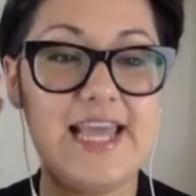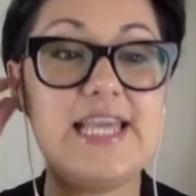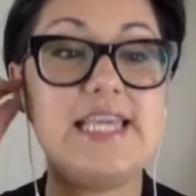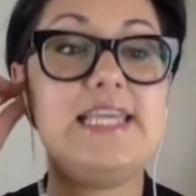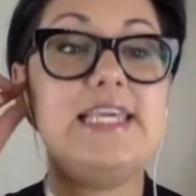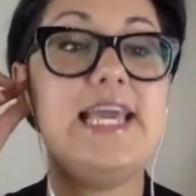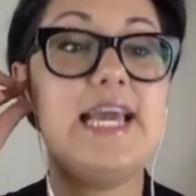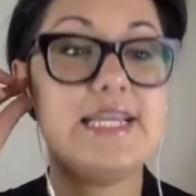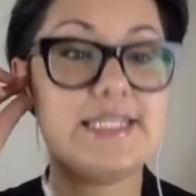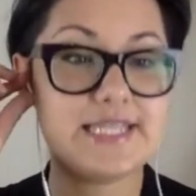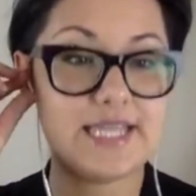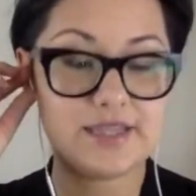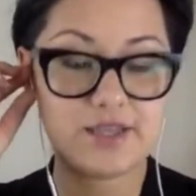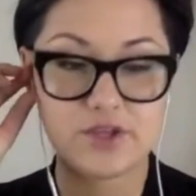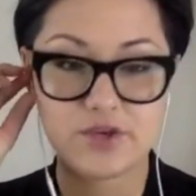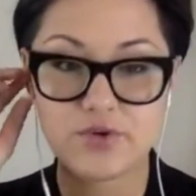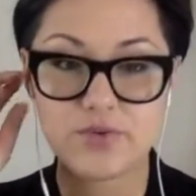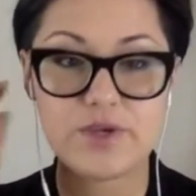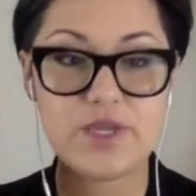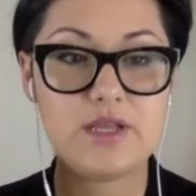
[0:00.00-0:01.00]
Yes, like the
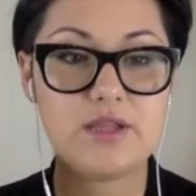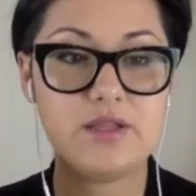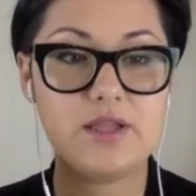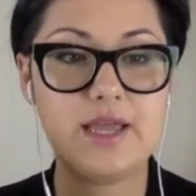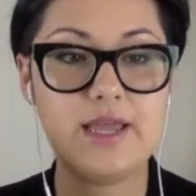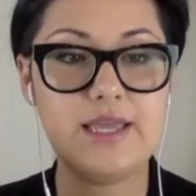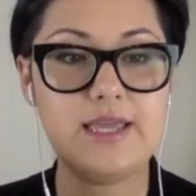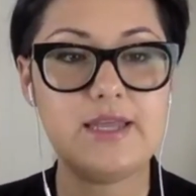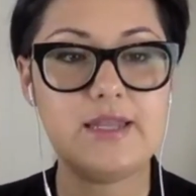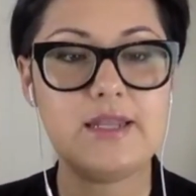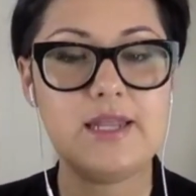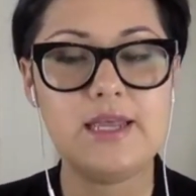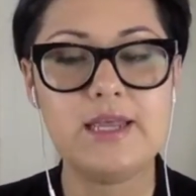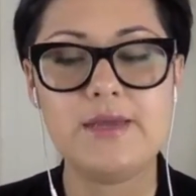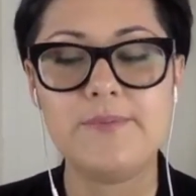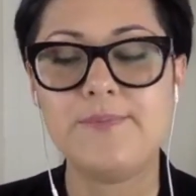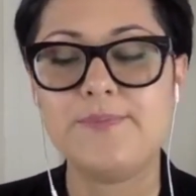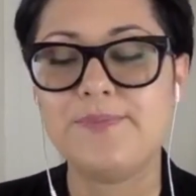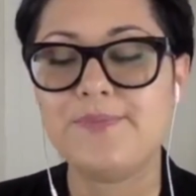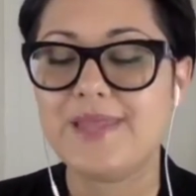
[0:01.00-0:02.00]
Greek client.
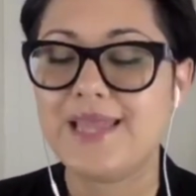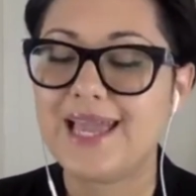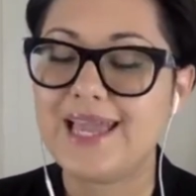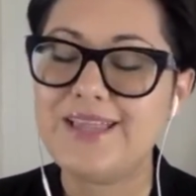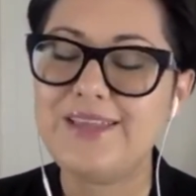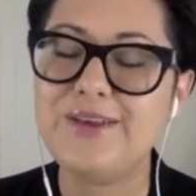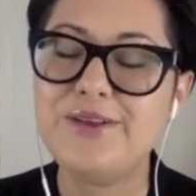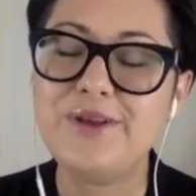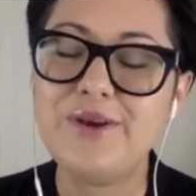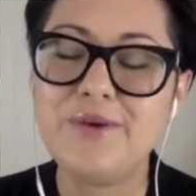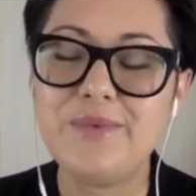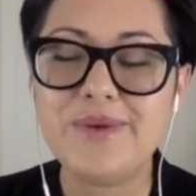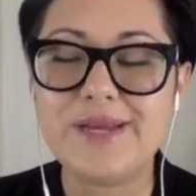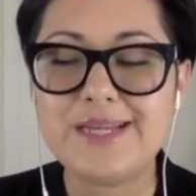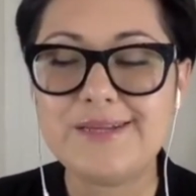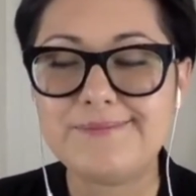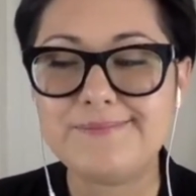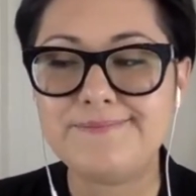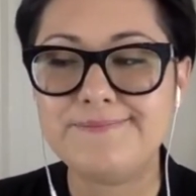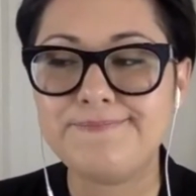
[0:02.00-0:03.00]
And you know
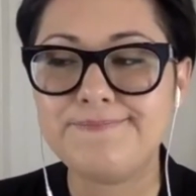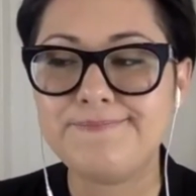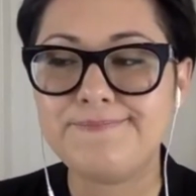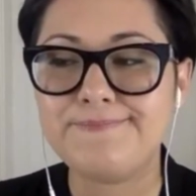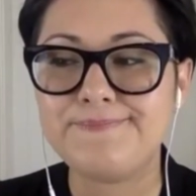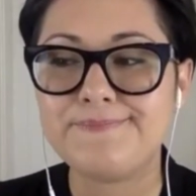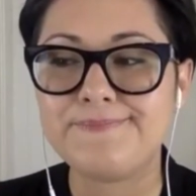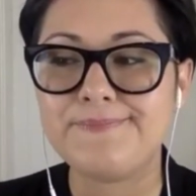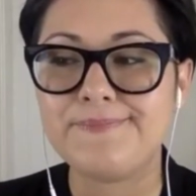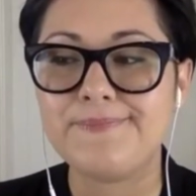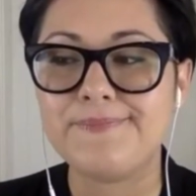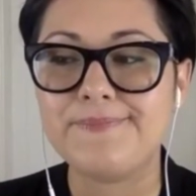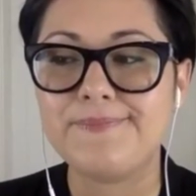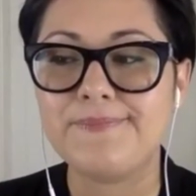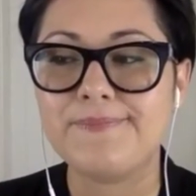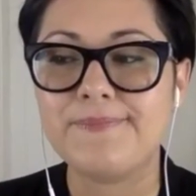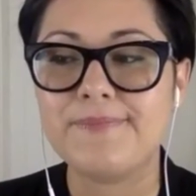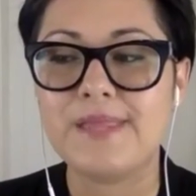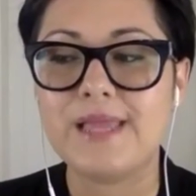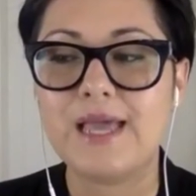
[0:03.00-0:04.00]
what?
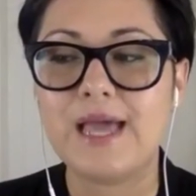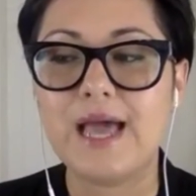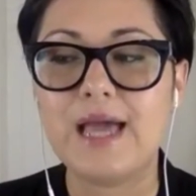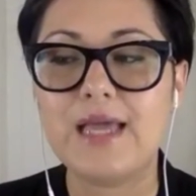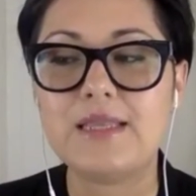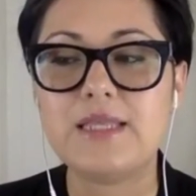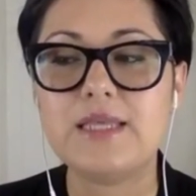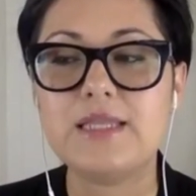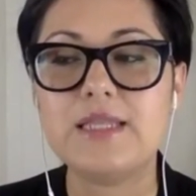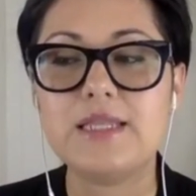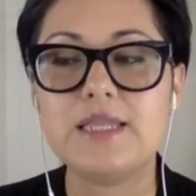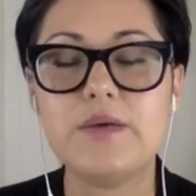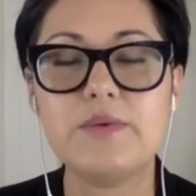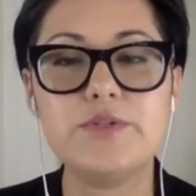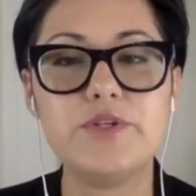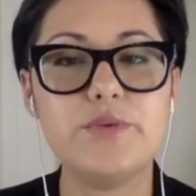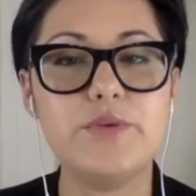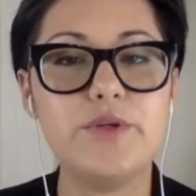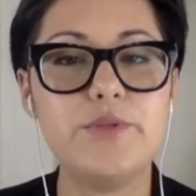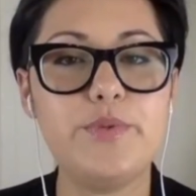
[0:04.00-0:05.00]
I think that
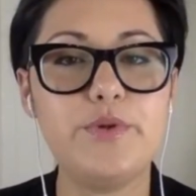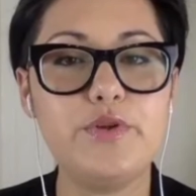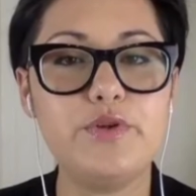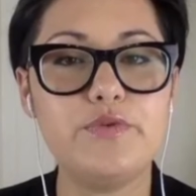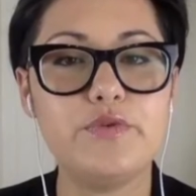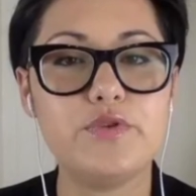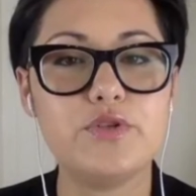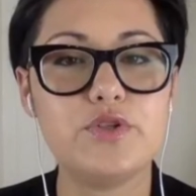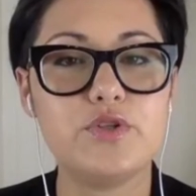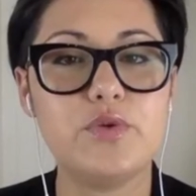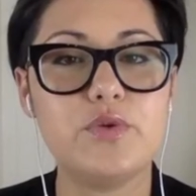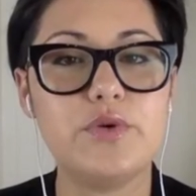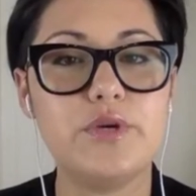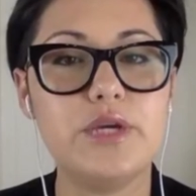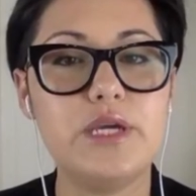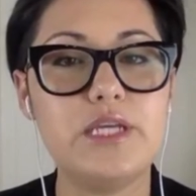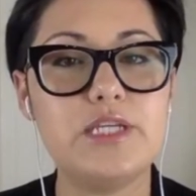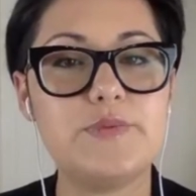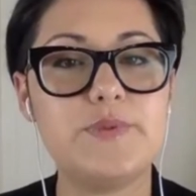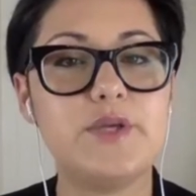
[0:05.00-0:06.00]
was a really beautiful
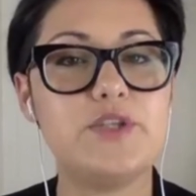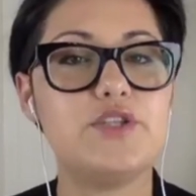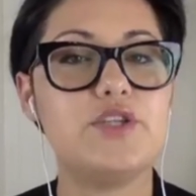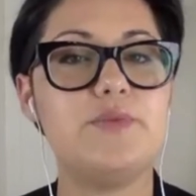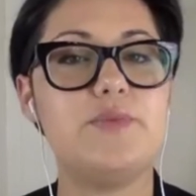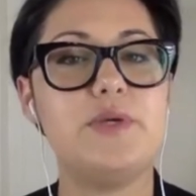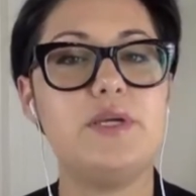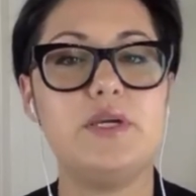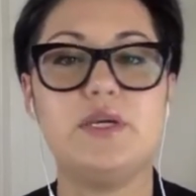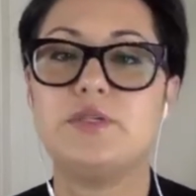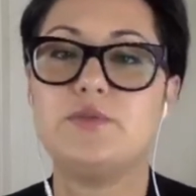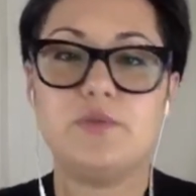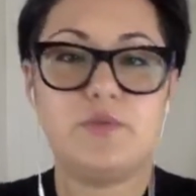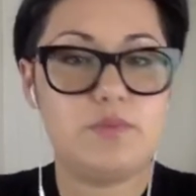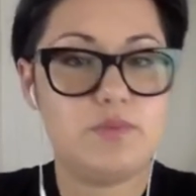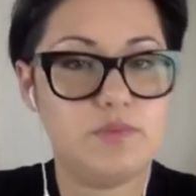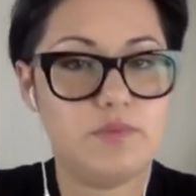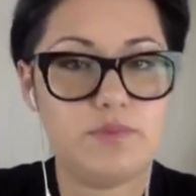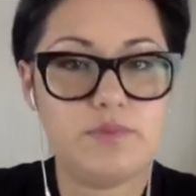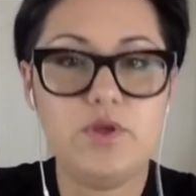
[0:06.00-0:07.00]
story, especially because,
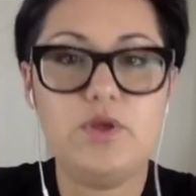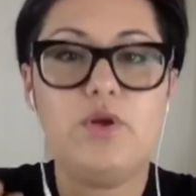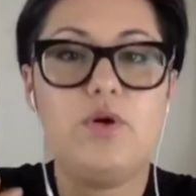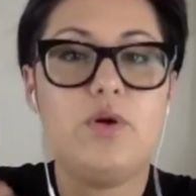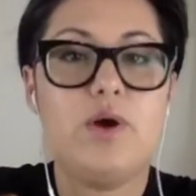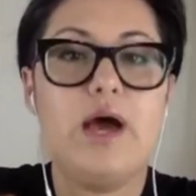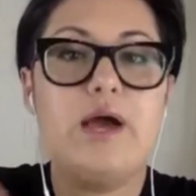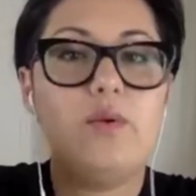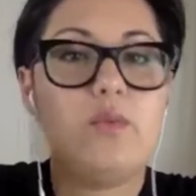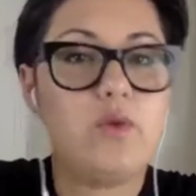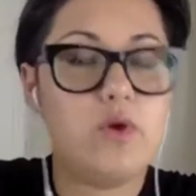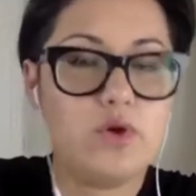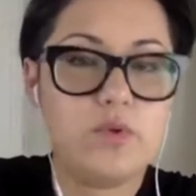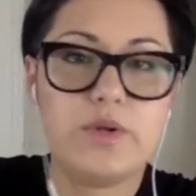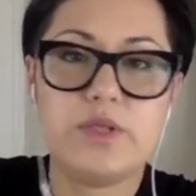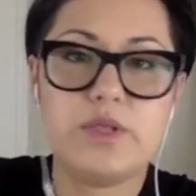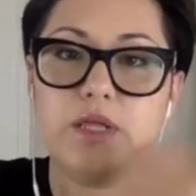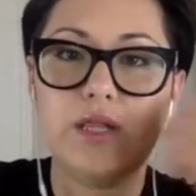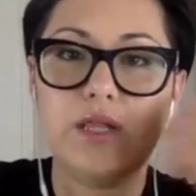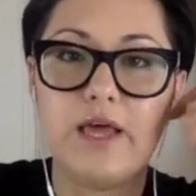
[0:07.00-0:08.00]
I work
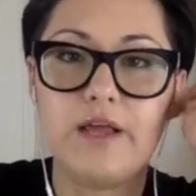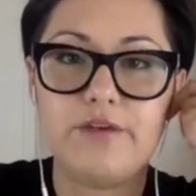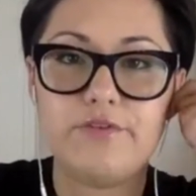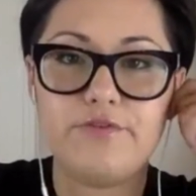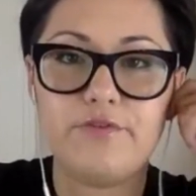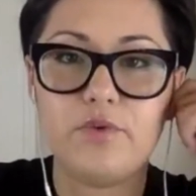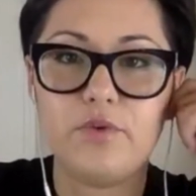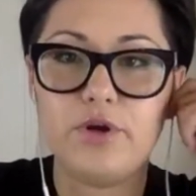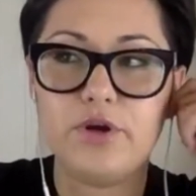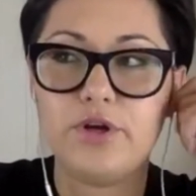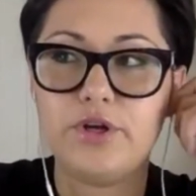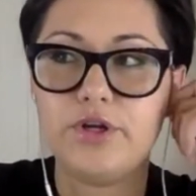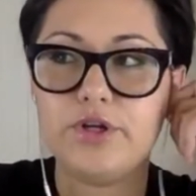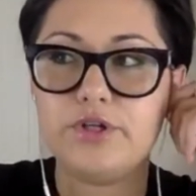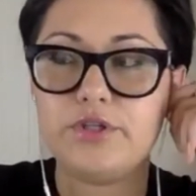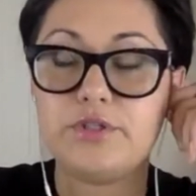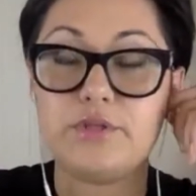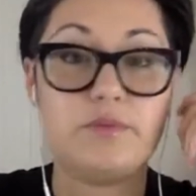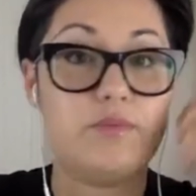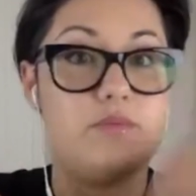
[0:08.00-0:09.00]
with a lot of
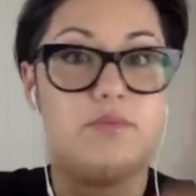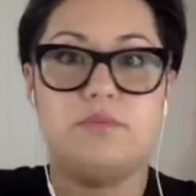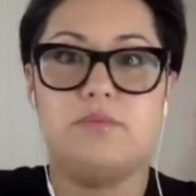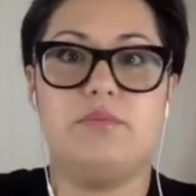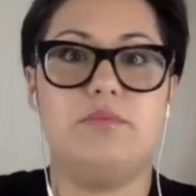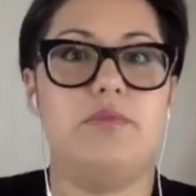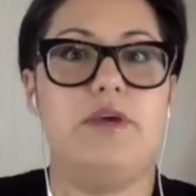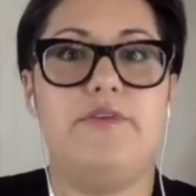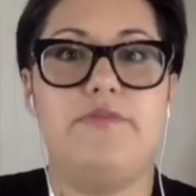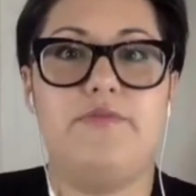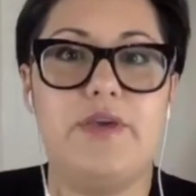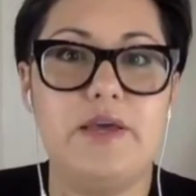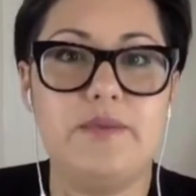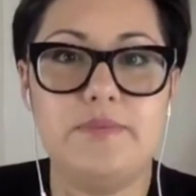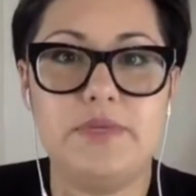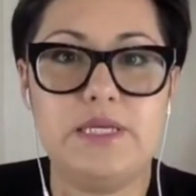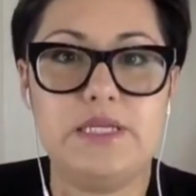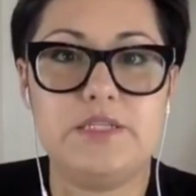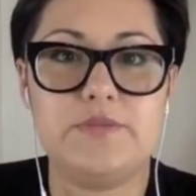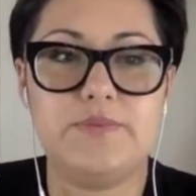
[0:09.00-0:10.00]
foreigners. My
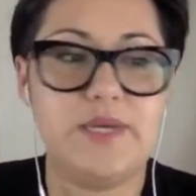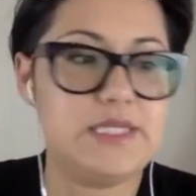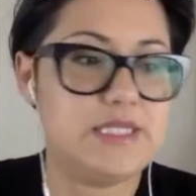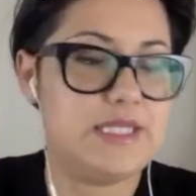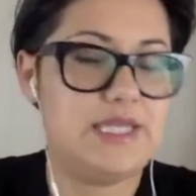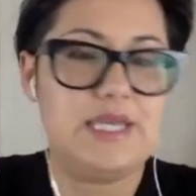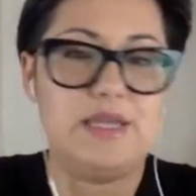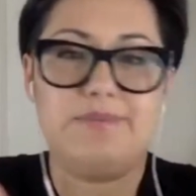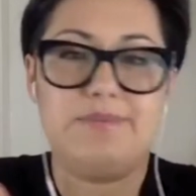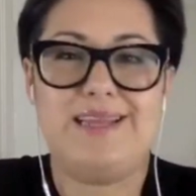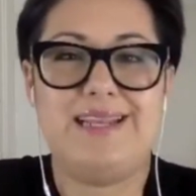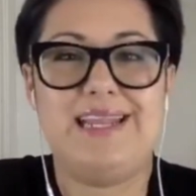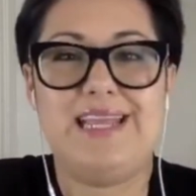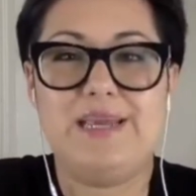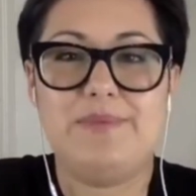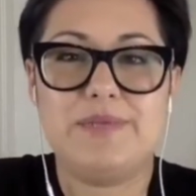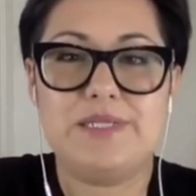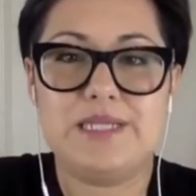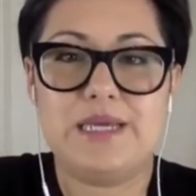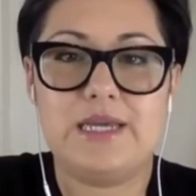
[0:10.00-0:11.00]
family is Mexican. My
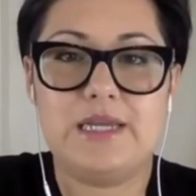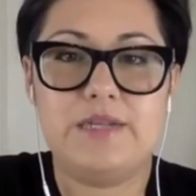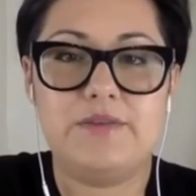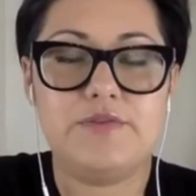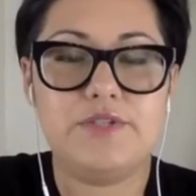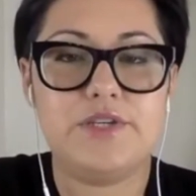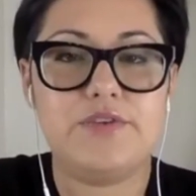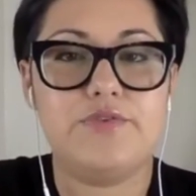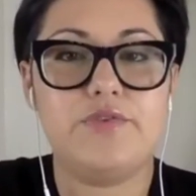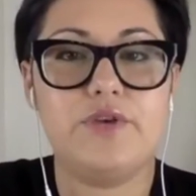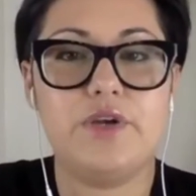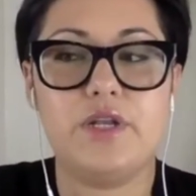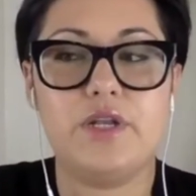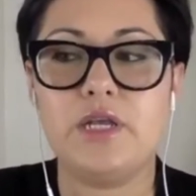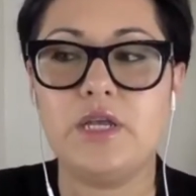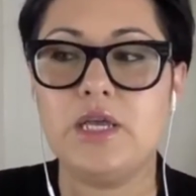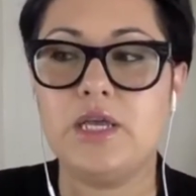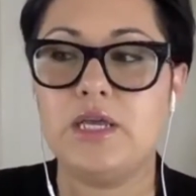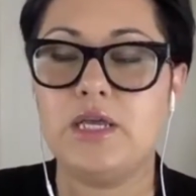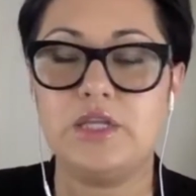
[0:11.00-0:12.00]
name is kind of different
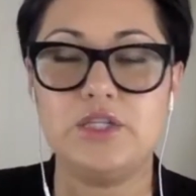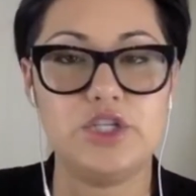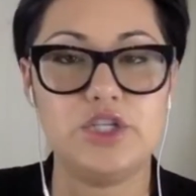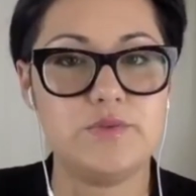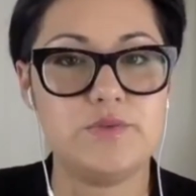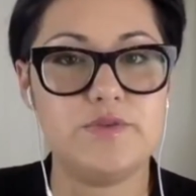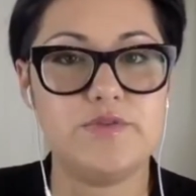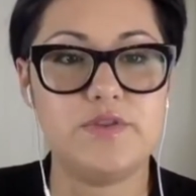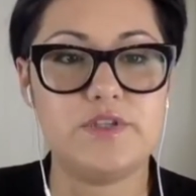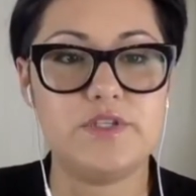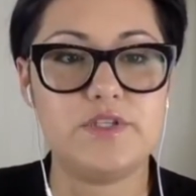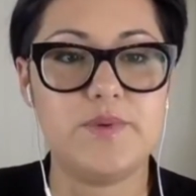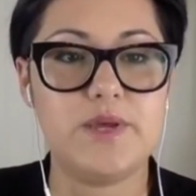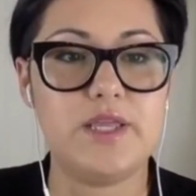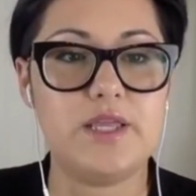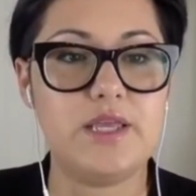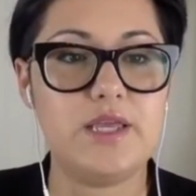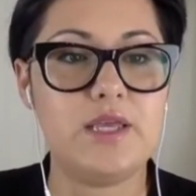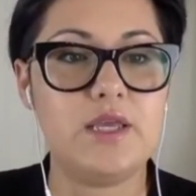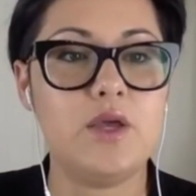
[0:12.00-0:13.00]
in terms of the
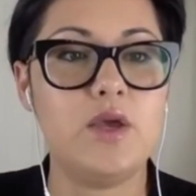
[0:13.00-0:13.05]
spelling.